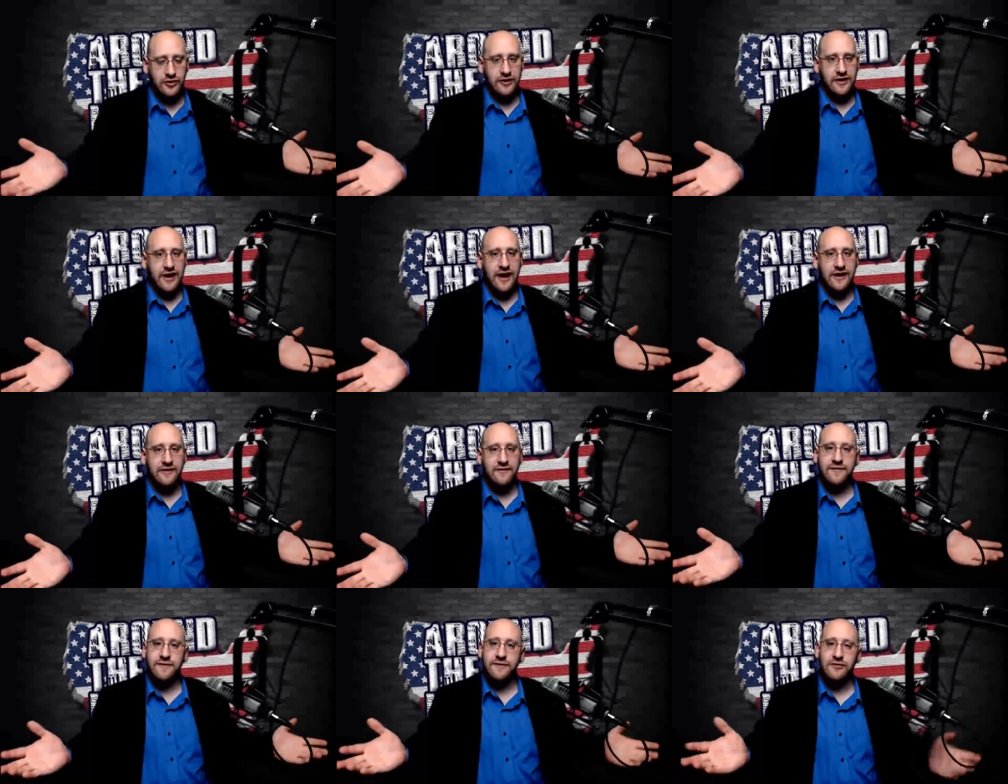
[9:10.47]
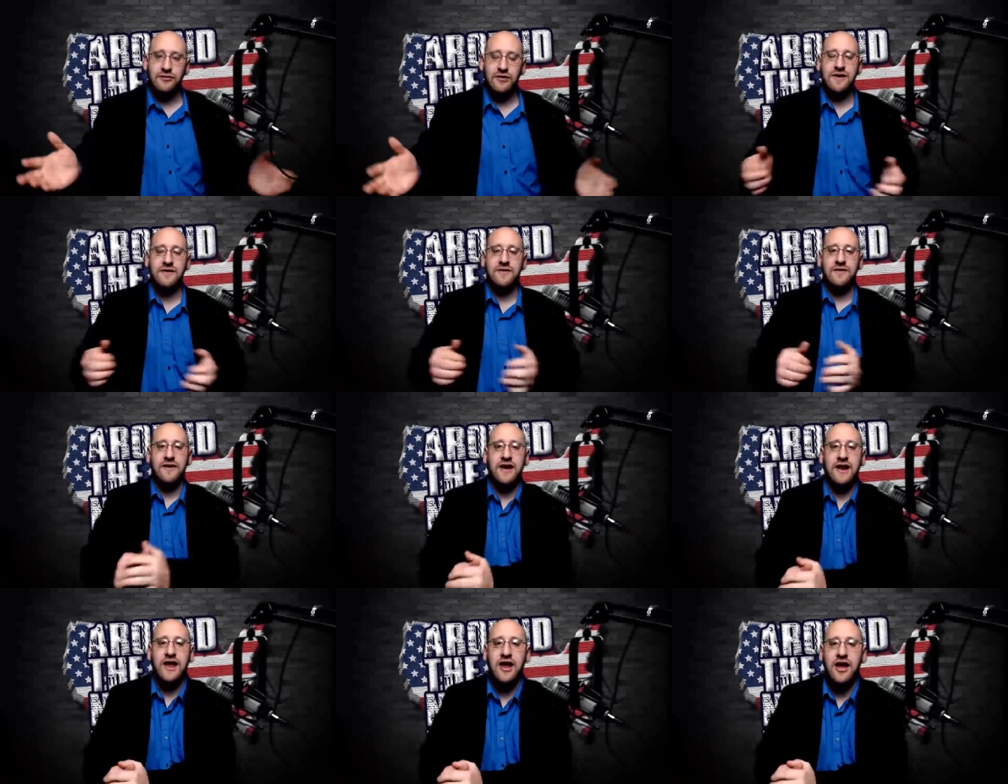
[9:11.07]
that free
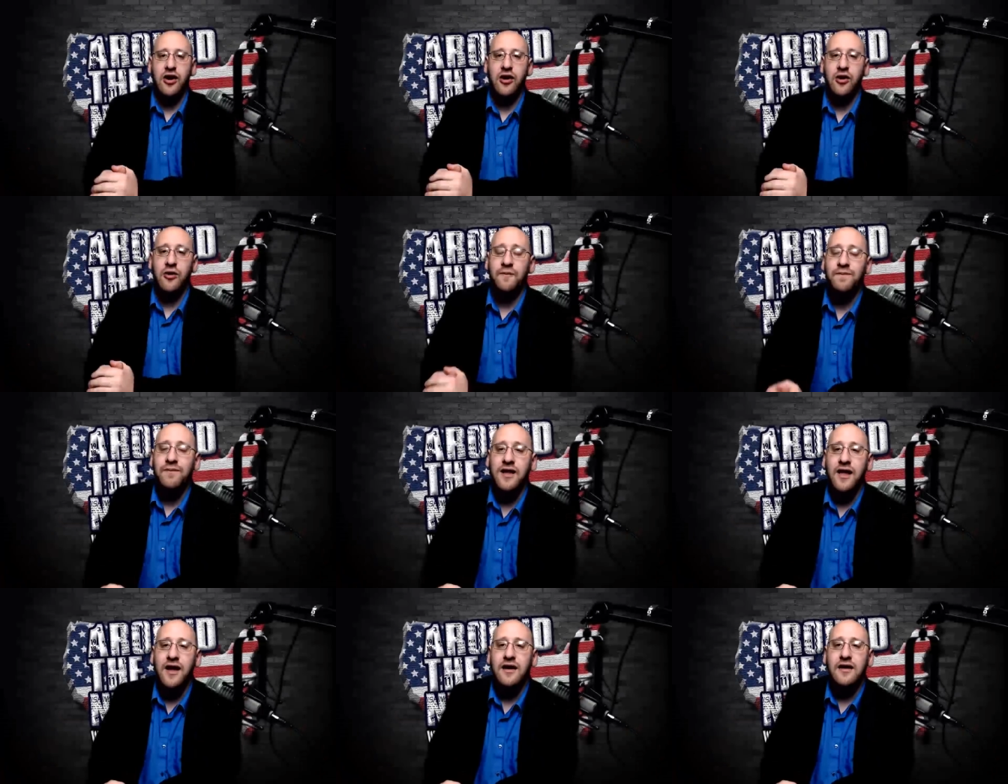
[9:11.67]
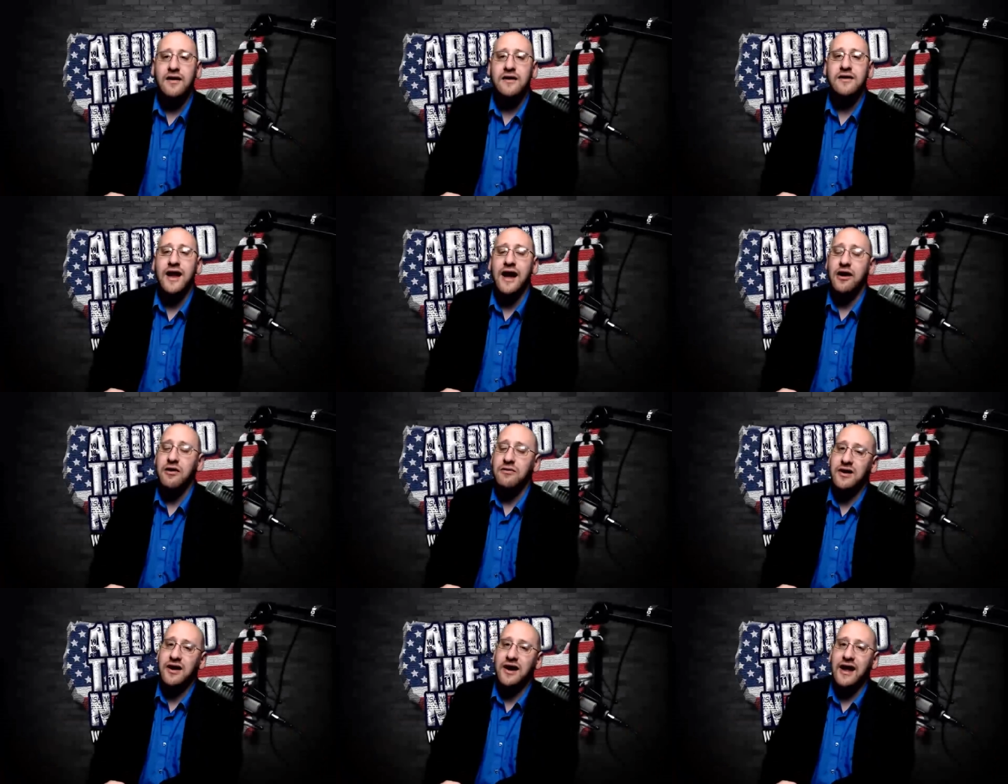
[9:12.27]
video. Now
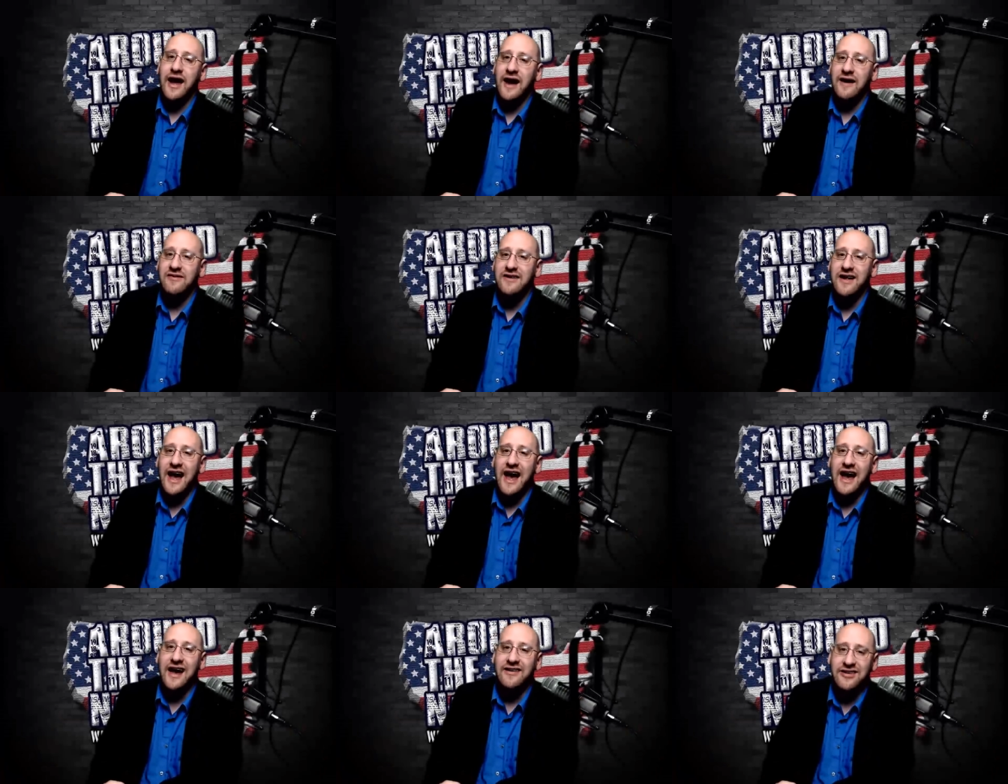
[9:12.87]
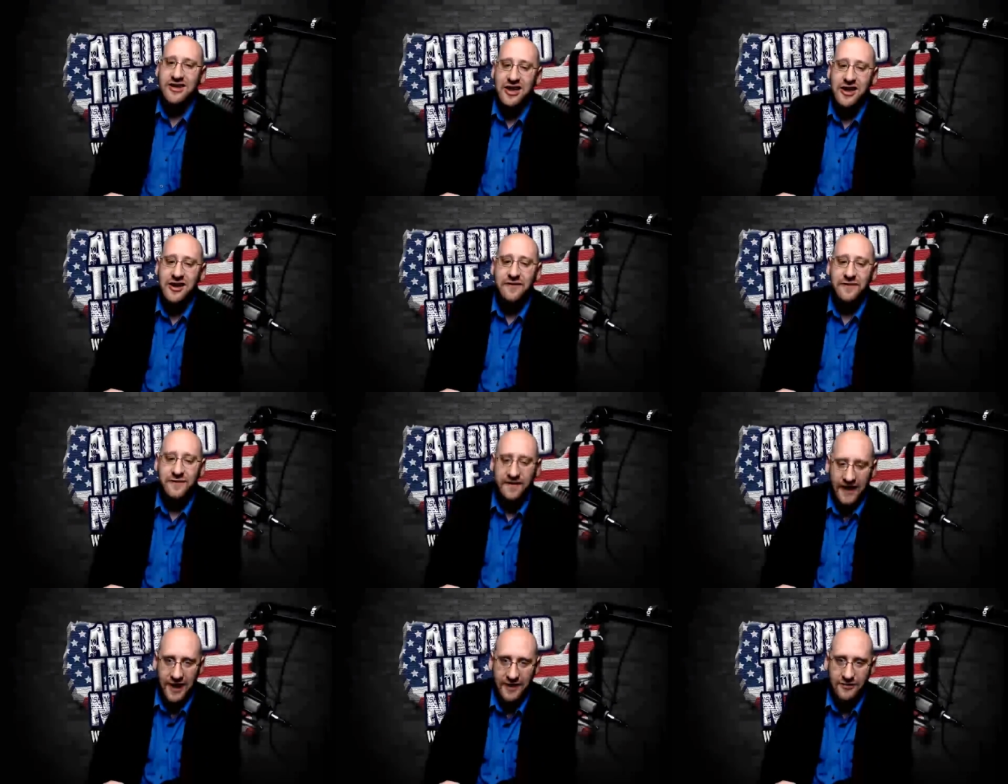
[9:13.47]
I'm gonna have to ask you a
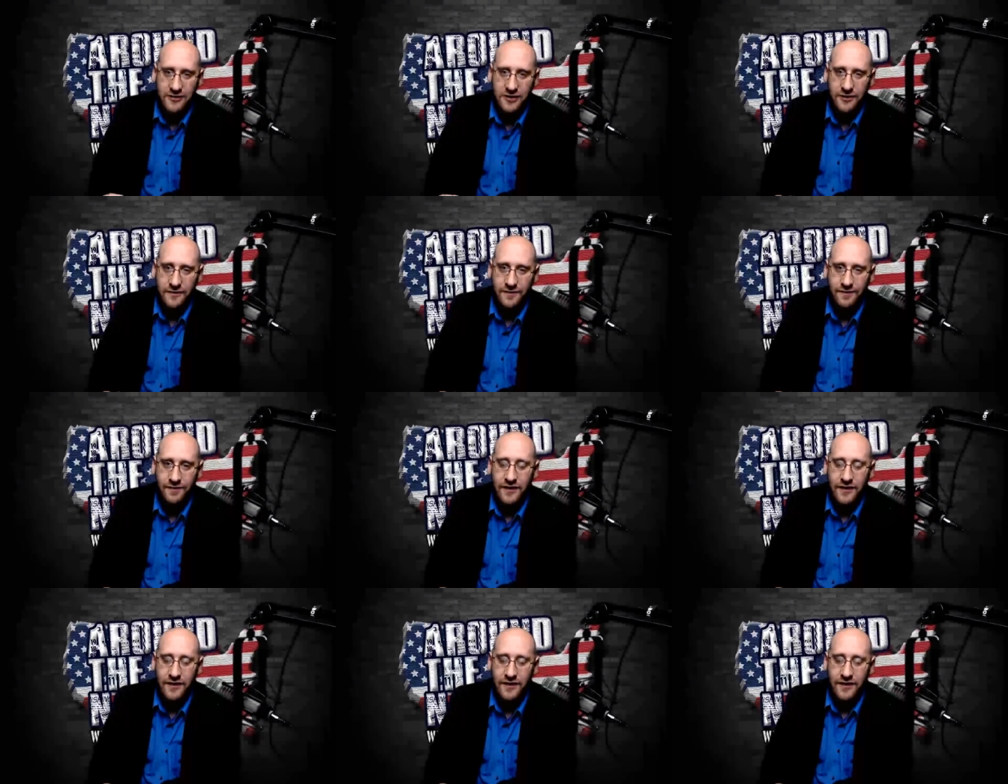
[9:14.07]
favor